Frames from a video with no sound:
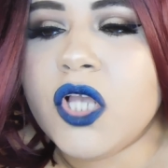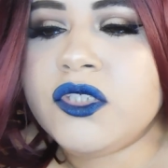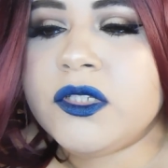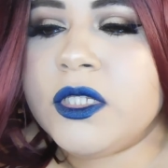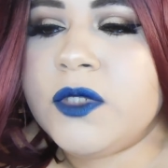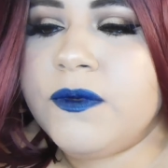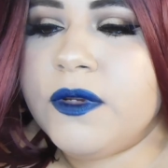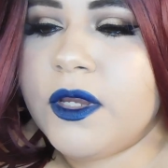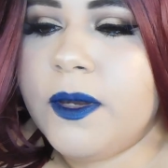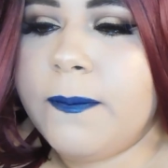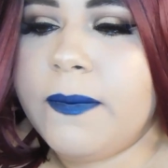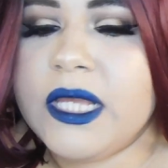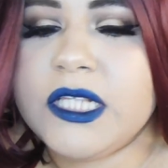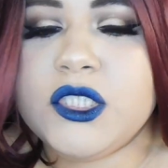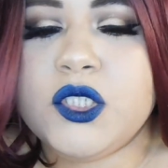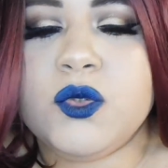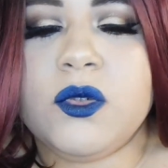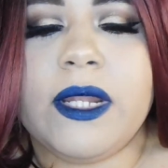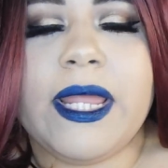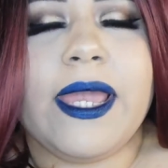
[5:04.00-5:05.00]
So I do
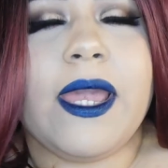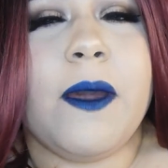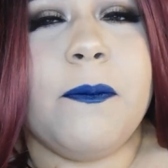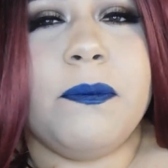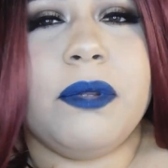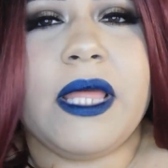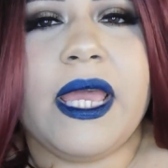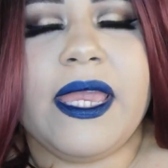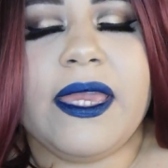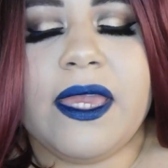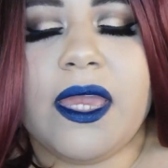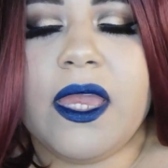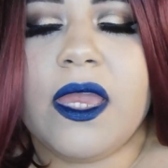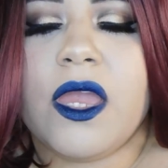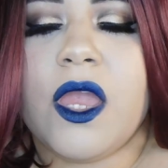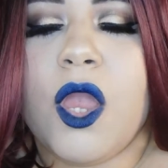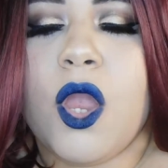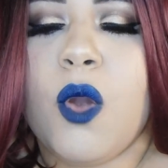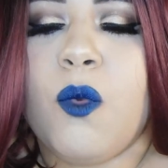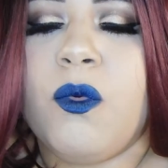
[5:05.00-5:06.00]
recommend to like applying it
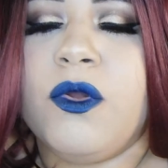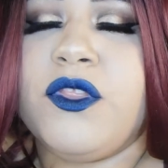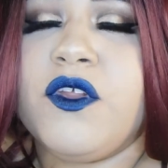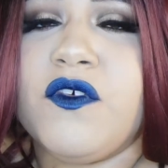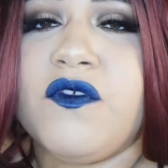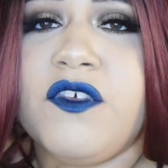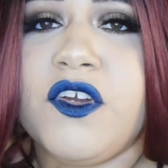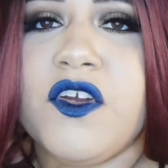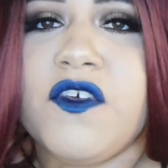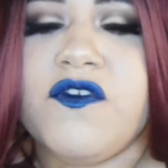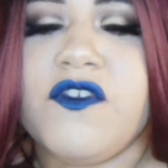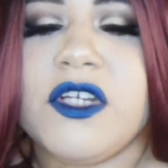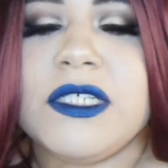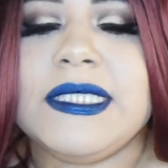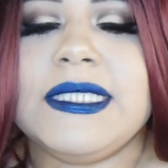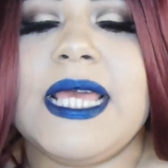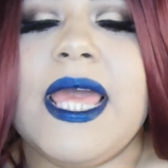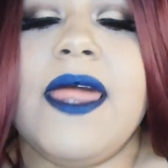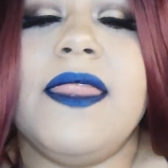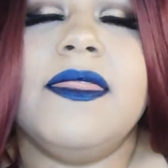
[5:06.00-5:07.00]
with your finger
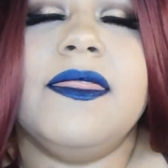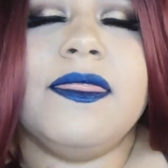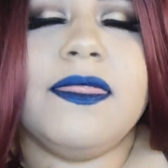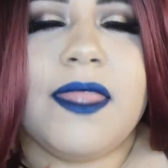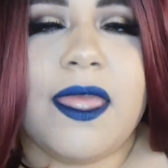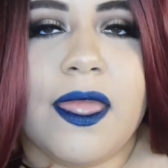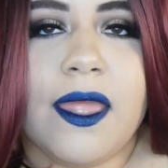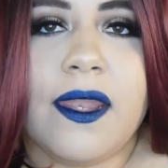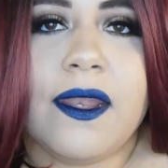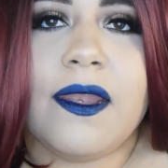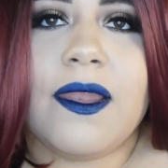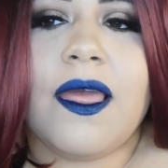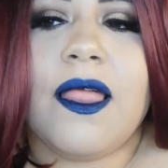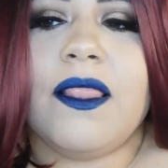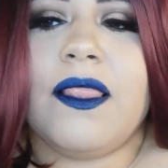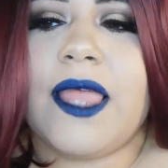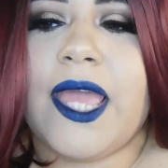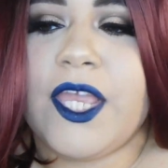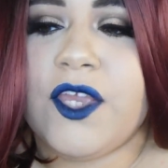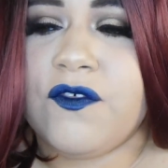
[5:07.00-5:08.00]
first and then
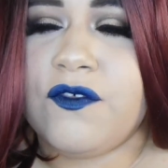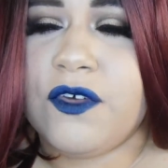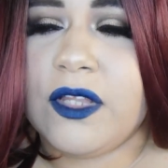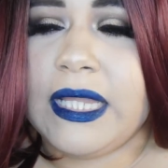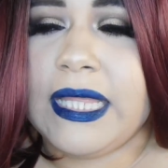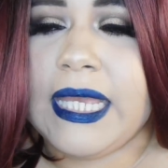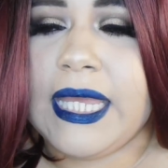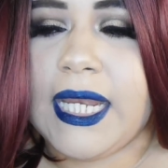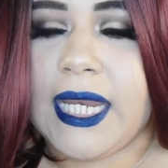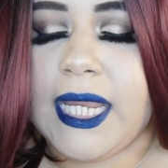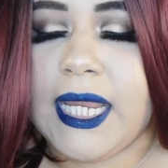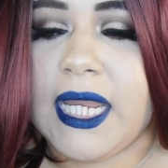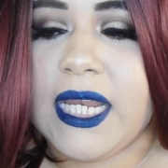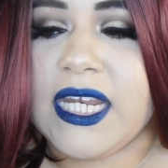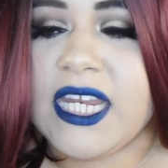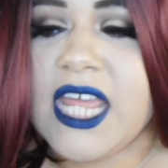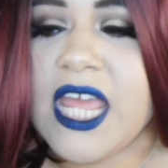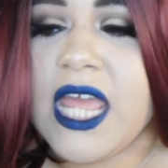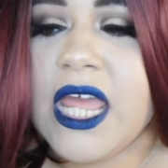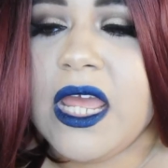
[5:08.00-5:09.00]
like filling it
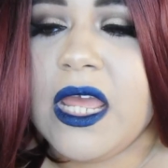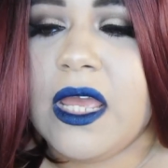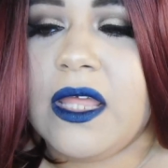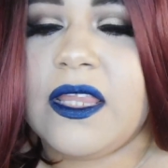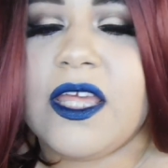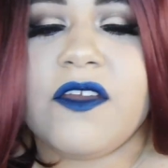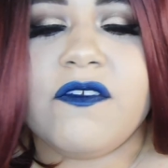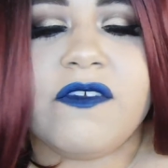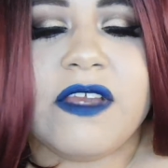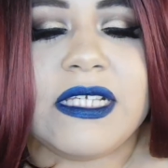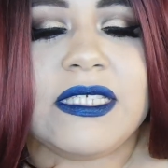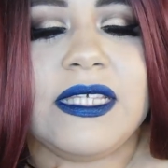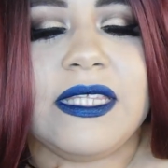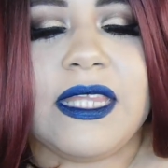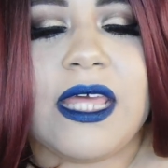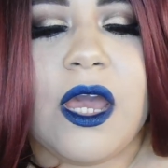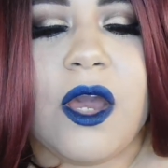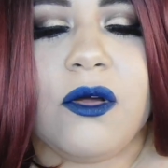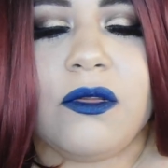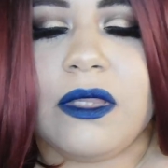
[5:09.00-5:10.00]
in, like fixing
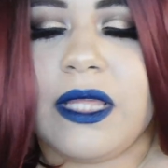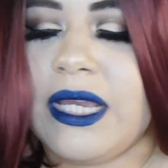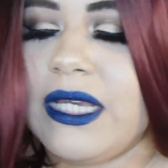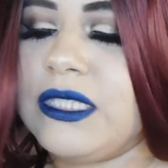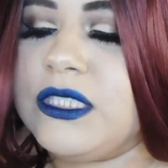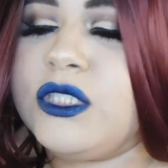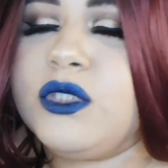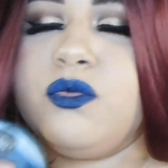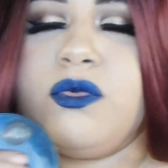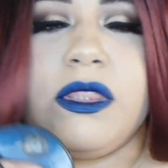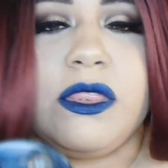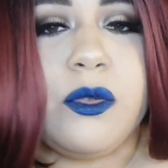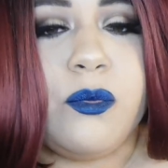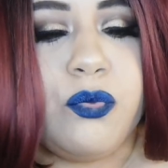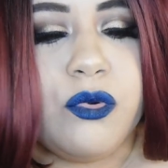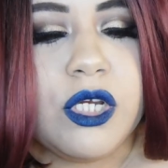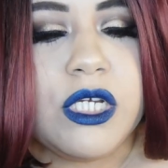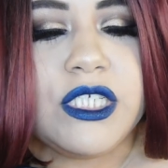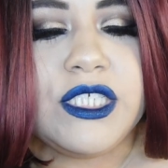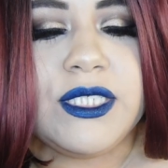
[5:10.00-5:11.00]
the outlines with the
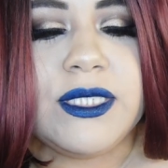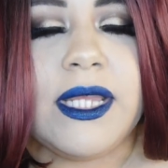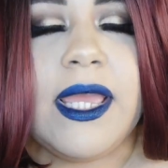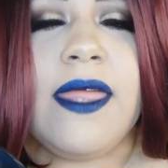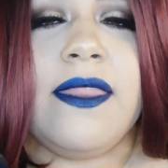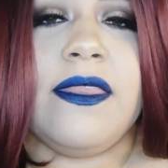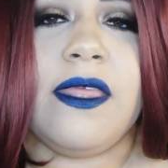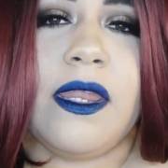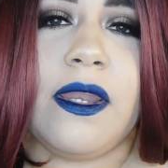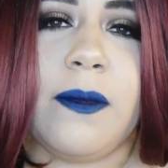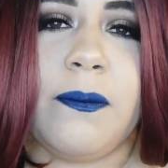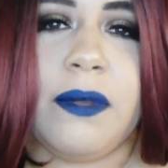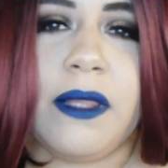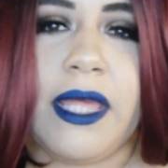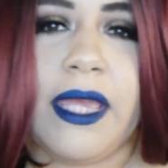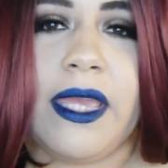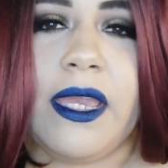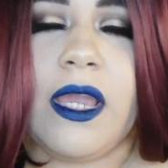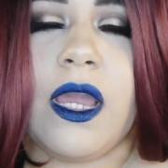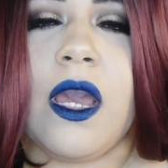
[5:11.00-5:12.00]
brush and then
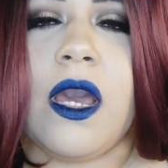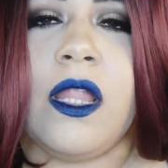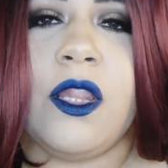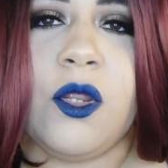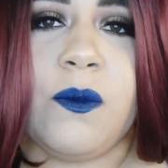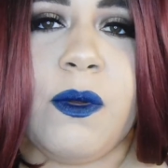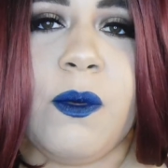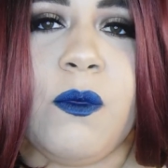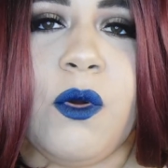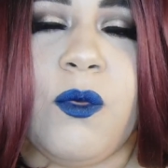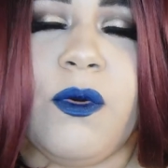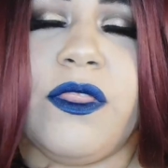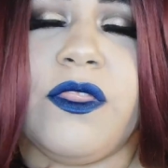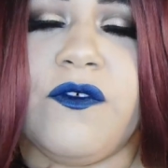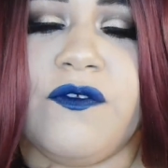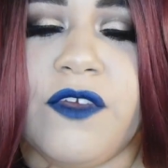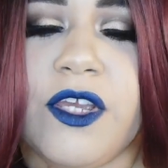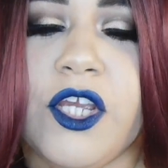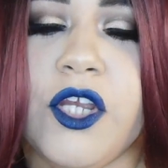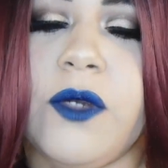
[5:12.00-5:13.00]
applying a little bit more with
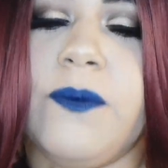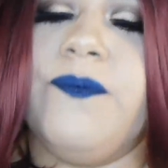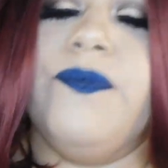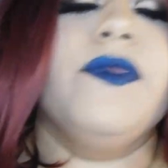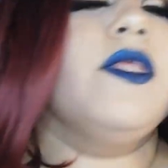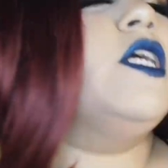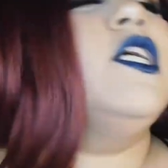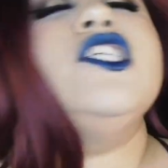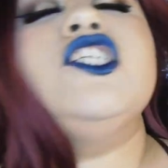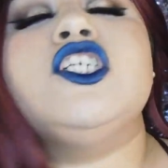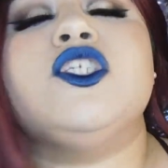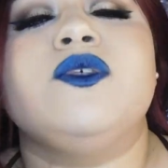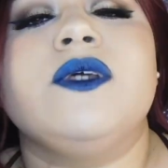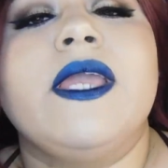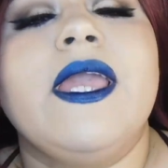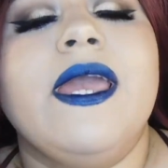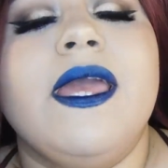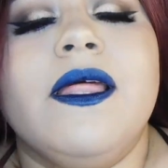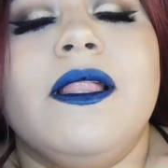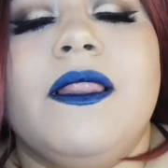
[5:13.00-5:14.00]
the finger just to
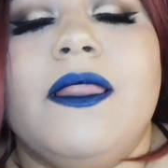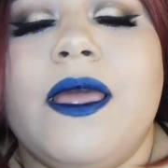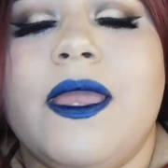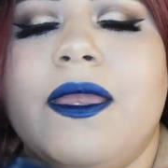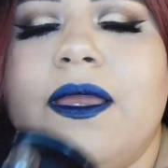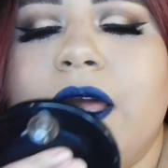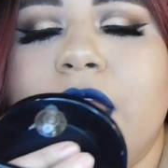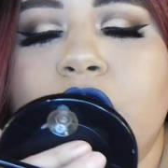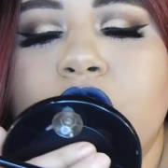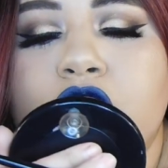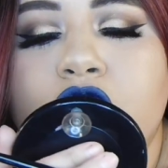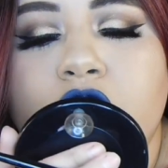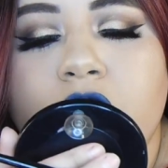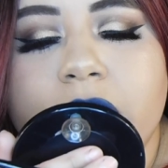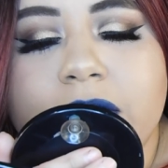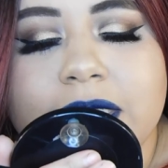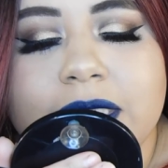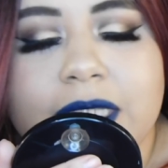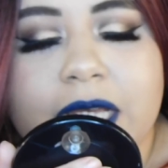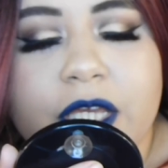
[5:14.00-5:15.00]
get like the
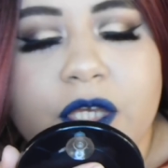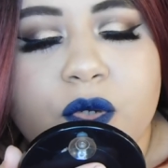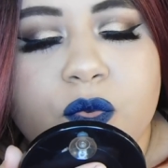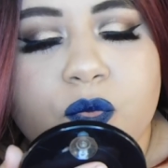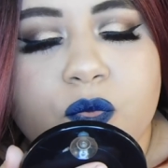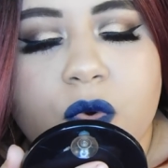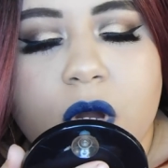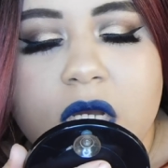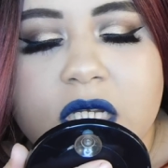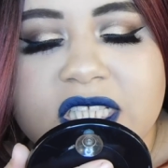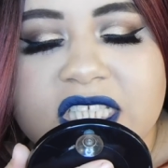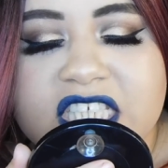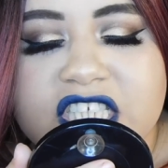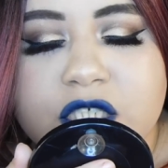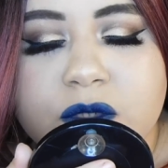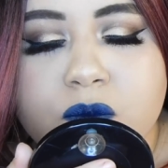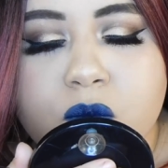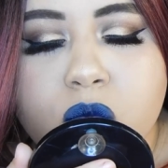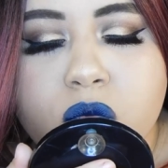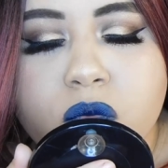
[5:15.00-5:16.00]
darkness that you
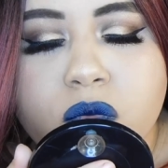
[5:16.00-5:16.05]
want.